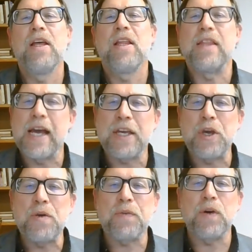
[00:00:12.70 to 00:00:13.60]
Thank
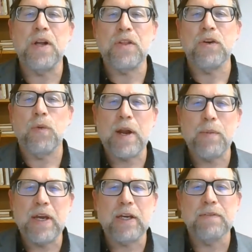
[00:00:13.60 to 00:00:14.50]
you for another great
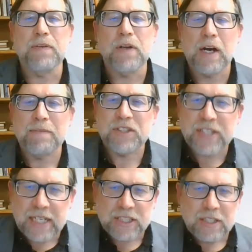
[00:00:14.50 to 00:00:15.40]
week of
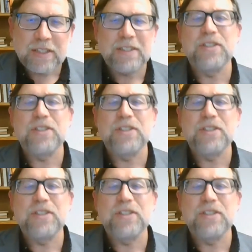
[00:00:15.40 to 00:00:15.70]
conversation